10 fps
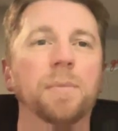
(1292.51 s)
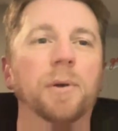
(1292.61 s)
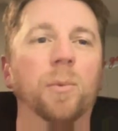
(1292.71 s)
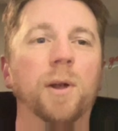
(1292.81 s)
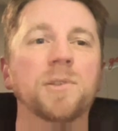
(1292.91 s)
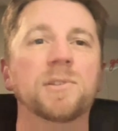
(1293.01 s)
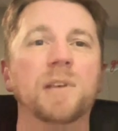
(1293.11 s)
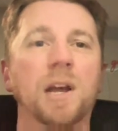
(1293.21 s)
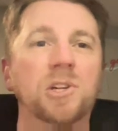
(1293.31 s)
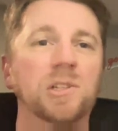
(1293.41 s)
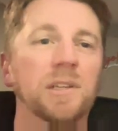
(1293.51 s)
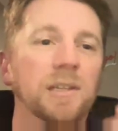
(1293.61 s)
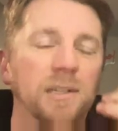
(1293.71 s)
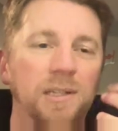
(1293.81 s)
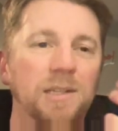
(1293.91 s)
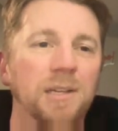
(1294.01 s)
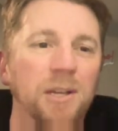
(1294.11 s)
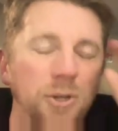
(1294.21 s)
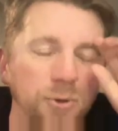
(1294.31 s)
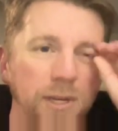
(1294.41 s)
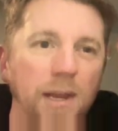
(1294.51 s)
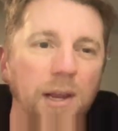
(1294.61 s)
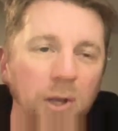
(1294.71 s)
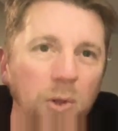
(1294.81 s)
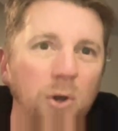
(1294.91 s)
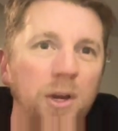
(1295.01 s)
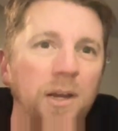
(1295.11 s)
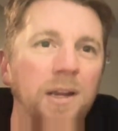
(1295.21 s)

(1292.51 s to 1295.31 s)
but one's actually you taking a look,